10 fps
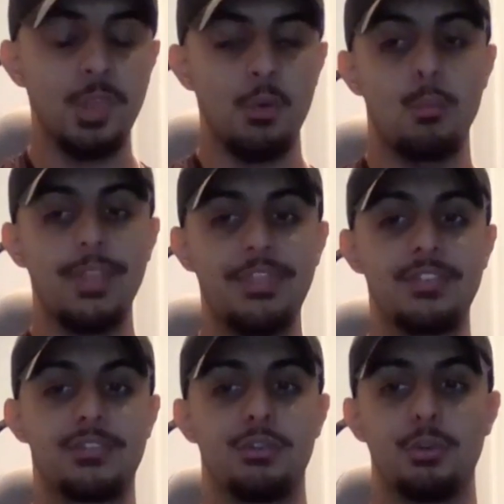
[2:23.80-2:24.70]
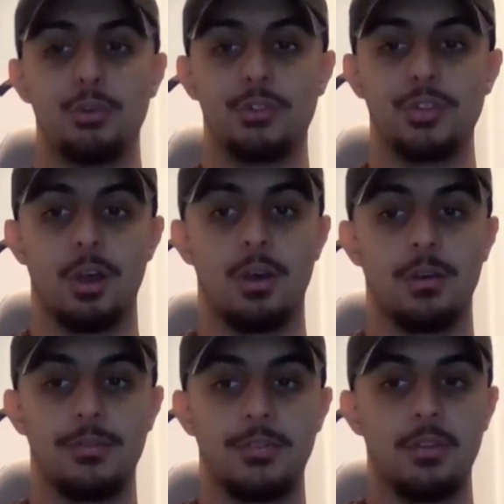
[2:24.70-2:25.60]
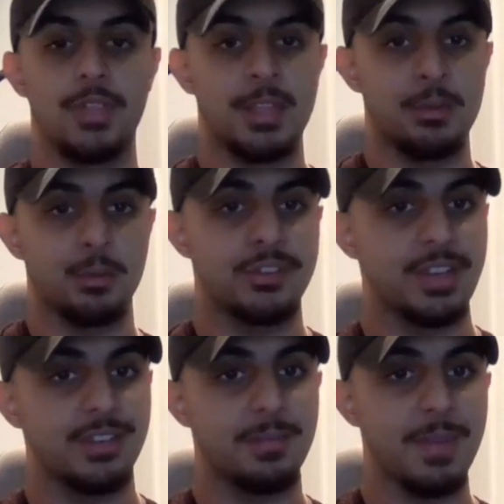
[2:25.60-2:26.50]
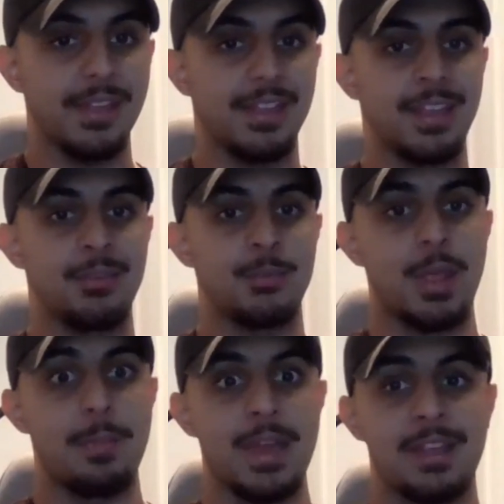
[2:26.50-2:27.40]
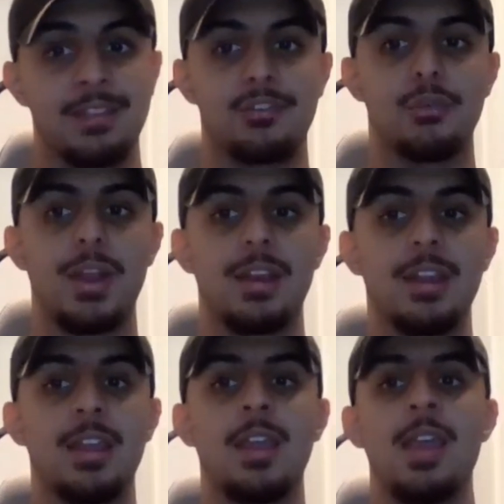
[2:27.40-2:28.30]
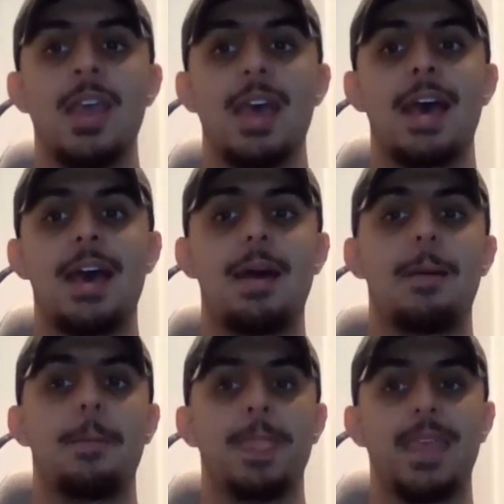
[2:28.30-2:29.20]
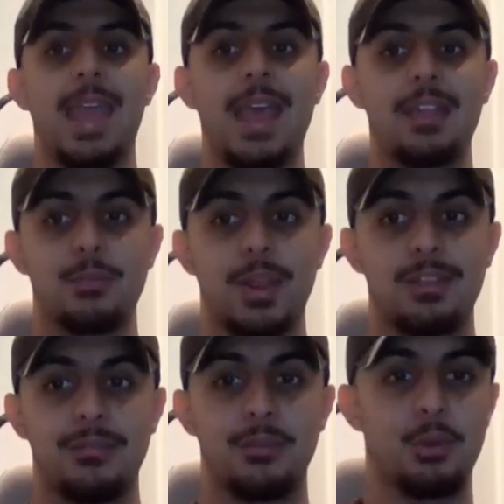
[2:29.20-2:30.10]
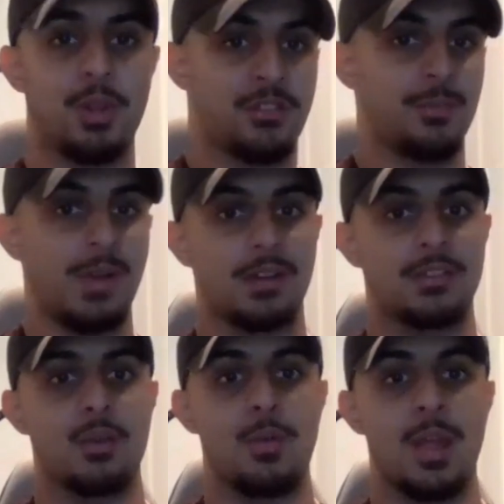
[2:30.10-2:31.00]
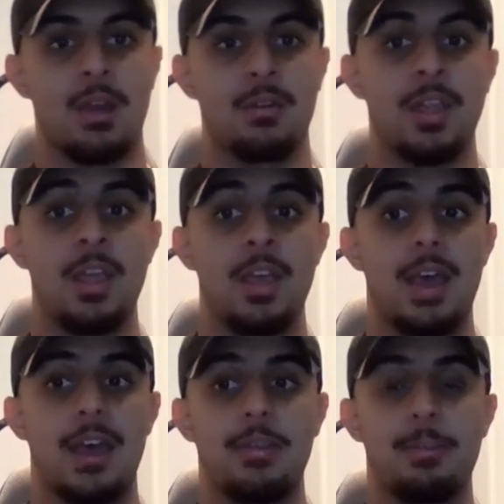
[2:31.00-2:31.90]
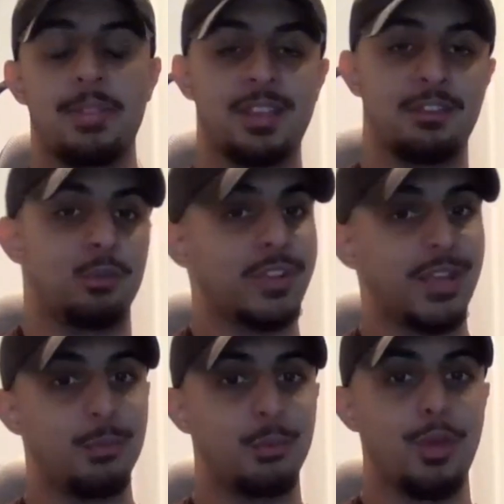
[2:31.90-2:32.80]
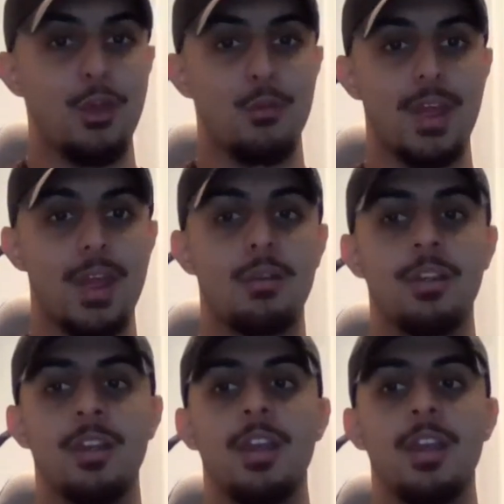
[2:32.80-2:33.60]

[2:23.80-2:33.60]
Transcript: with this news of the Eels centre making his way back into training, it has raised a few question marks around the potential debut around